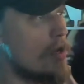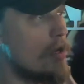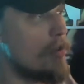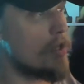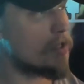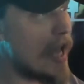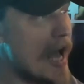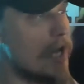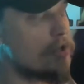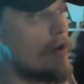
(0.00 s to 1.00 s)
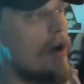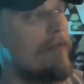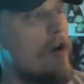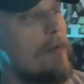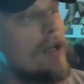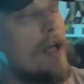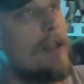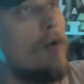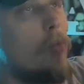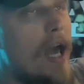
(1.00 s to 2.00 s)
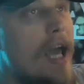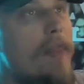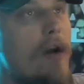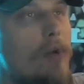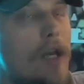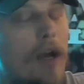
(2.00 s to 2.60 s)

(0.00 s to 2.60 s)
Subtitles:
this cash crop farming, like the way that we